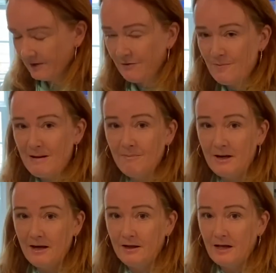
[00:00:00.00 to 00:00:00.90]

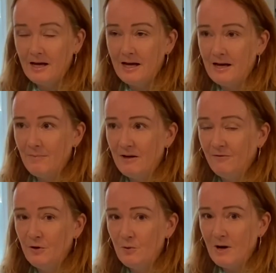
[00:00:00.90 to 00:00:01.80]
Remember,
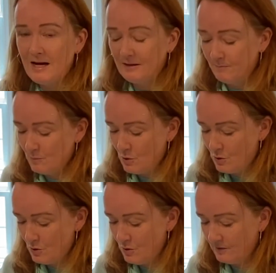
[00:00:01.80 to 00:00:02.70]
if you add
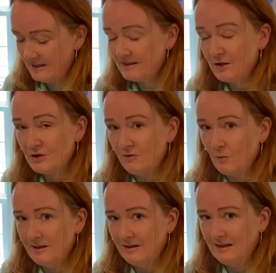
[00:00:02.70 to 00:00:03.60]
more, let's start off
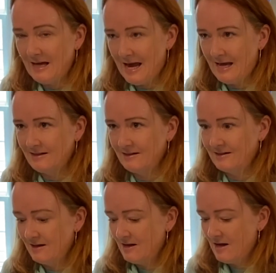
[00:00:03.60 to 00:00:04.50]
with
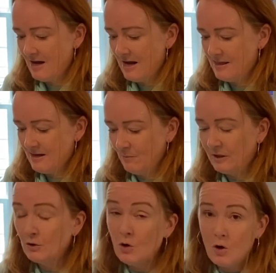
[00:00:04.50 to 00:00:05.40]
less, and then we
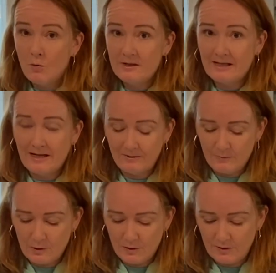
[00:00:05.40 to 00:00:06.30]
can always add
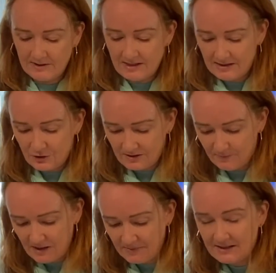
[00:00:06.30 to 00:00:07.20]
more. So let's just
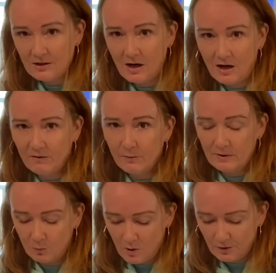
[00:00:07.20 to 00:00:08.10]
maybe start off
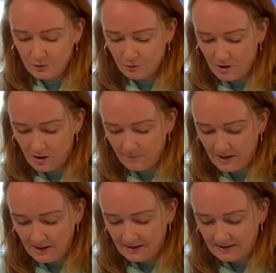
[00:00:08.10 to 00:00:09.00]
with 1 drop,
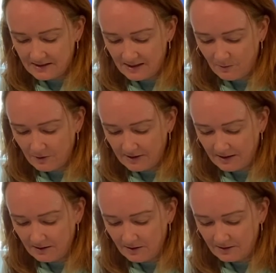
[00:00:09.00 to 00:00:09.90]
see what
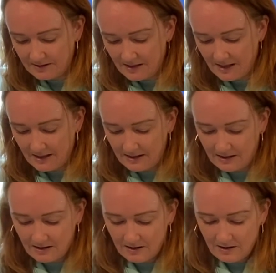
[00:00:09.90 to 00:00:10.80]
that looks like,
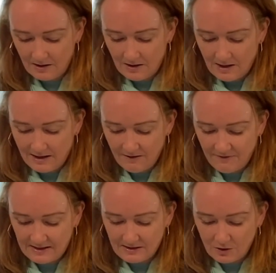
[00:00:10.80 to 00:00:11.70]
and if
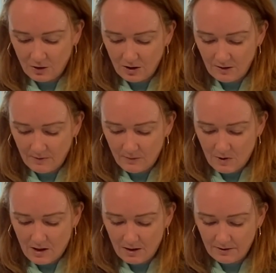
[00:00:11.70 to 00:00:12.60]
that's the colour we
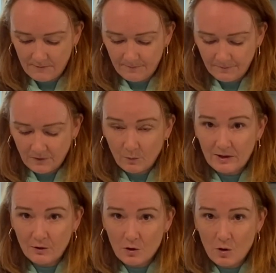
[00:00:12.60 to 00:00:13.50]
want, we
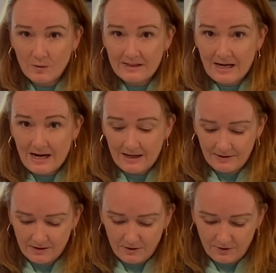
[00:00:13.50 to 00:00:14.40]
can always add
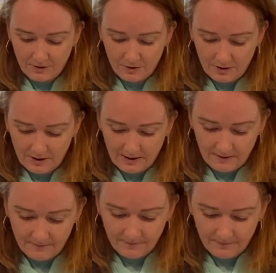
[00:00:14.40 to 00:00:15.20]
another colour.